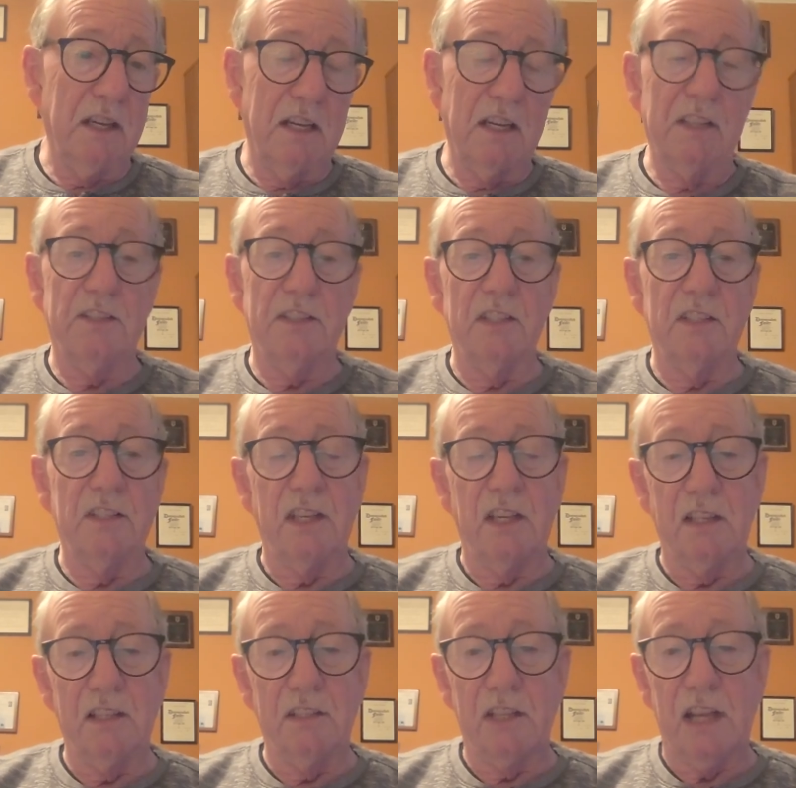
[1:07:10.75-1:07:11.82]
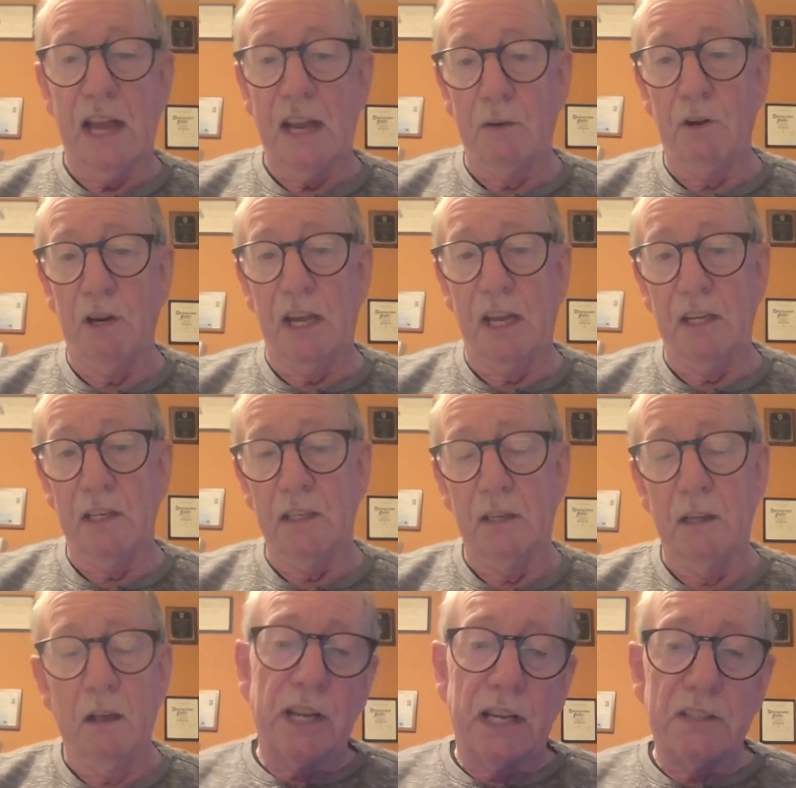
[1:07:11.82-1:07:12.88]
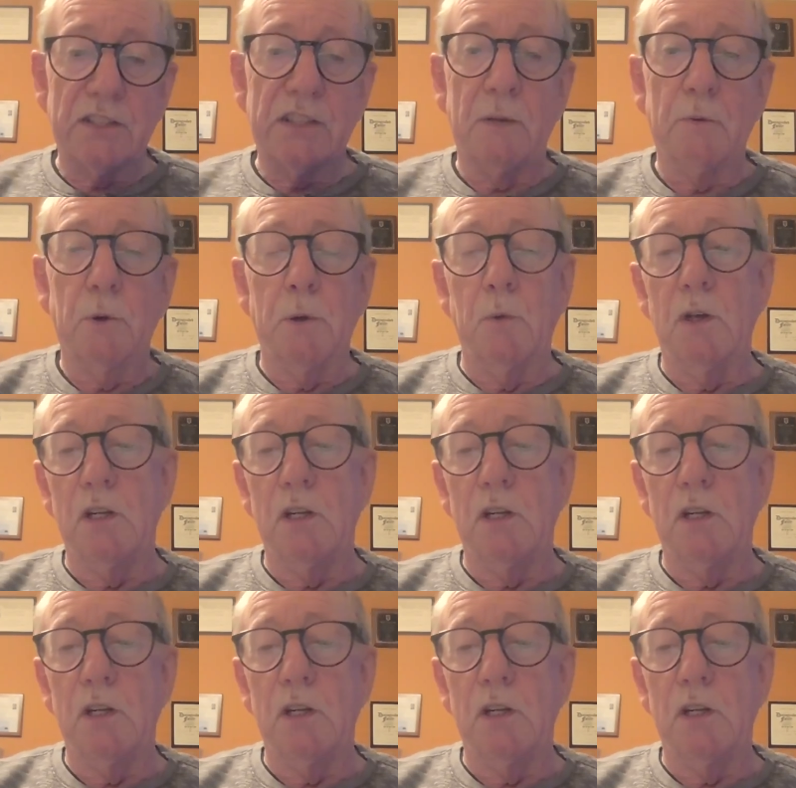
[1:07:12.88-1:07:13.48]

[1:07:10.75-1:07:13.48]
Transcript: against these things aggregating. So the next thing we